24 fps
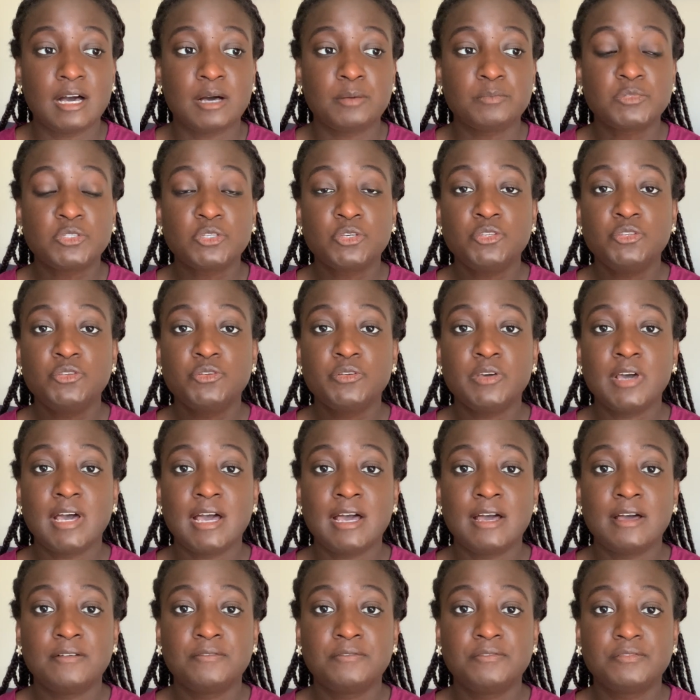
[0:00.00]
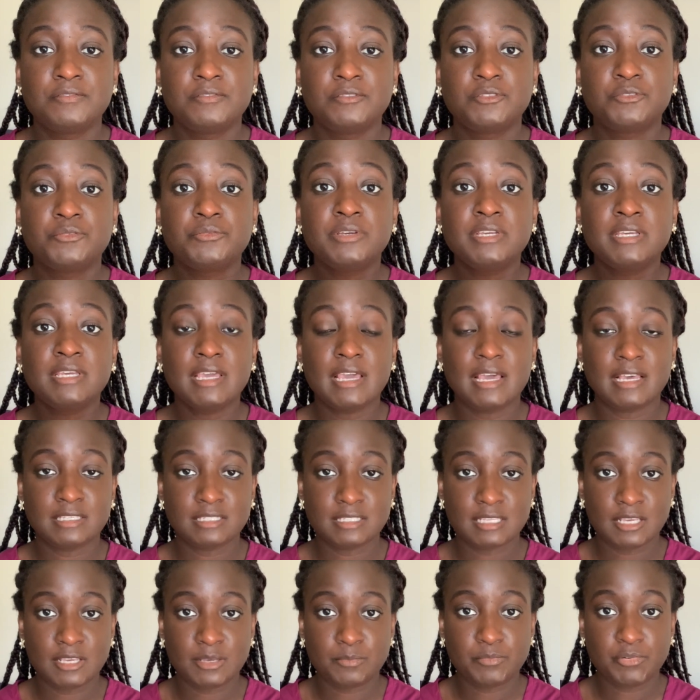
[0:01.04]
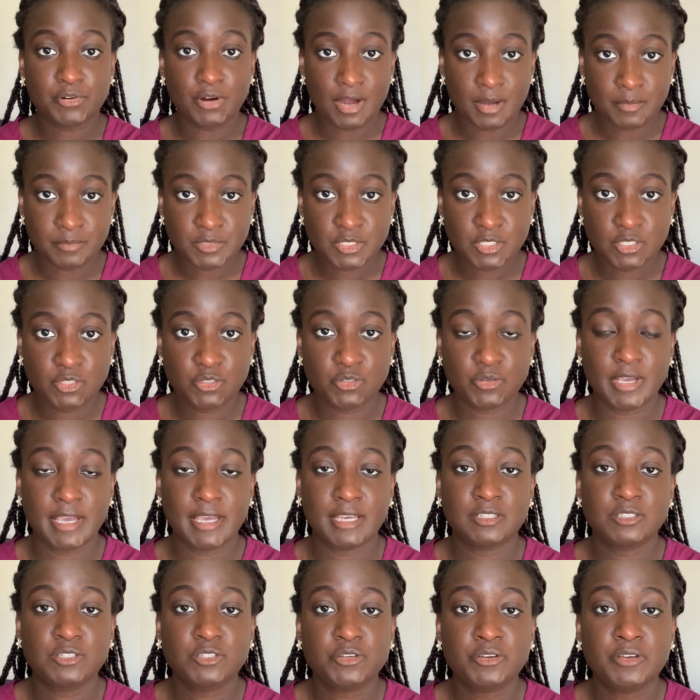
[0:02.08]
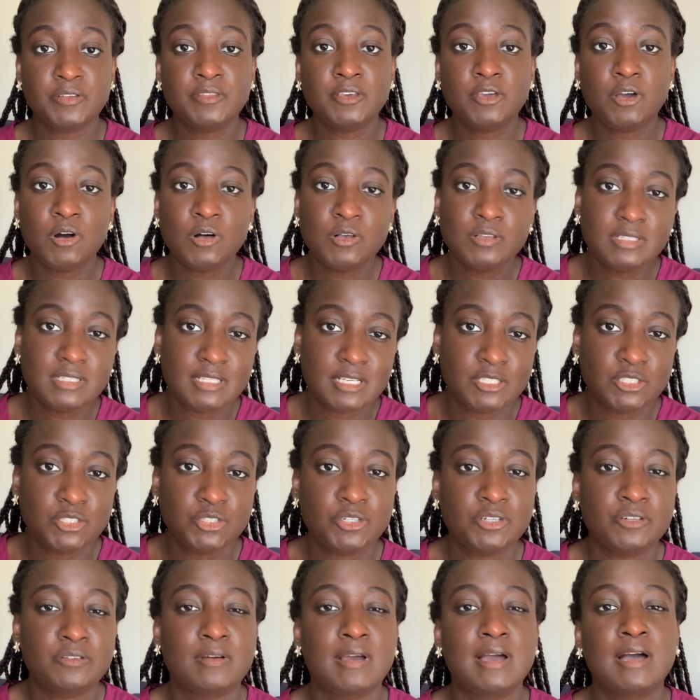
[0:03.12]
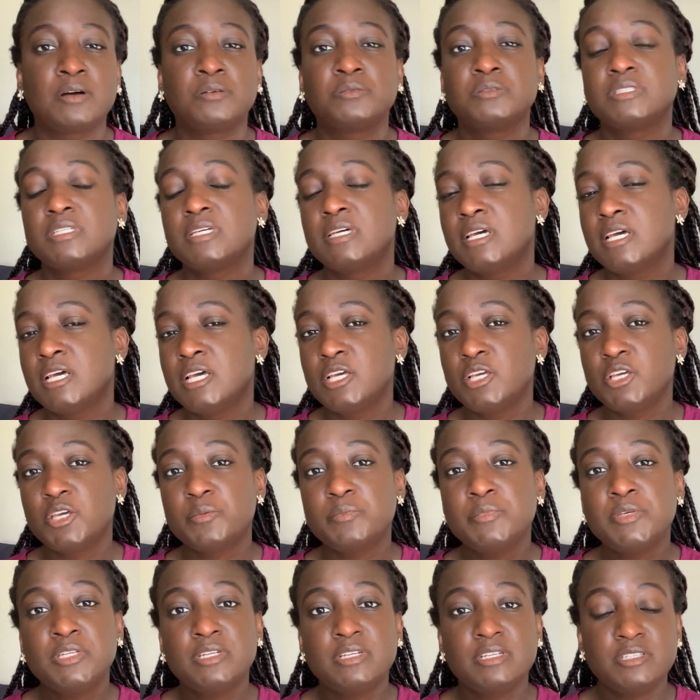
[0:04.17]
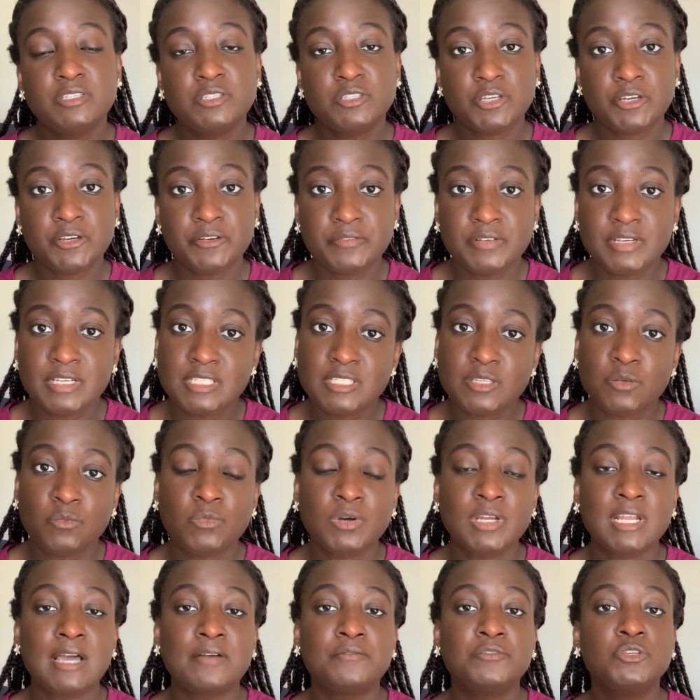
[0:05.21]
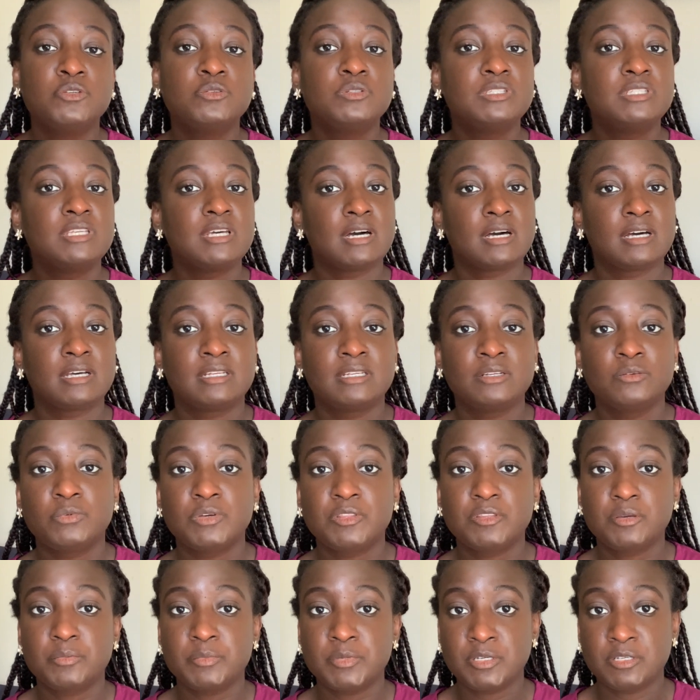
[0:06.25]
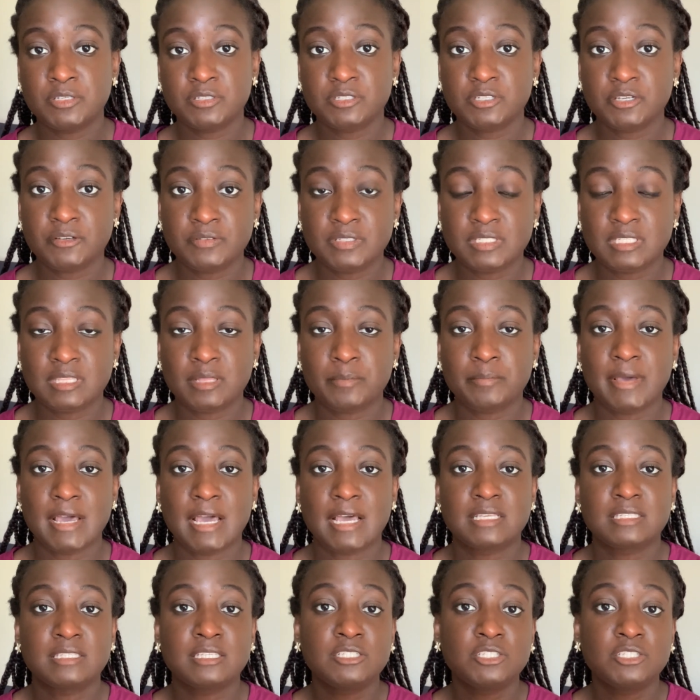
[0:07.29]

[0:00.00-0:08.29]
So you have 3 essay prompts to answer, and they all center around community service and what have you done with community service in the past.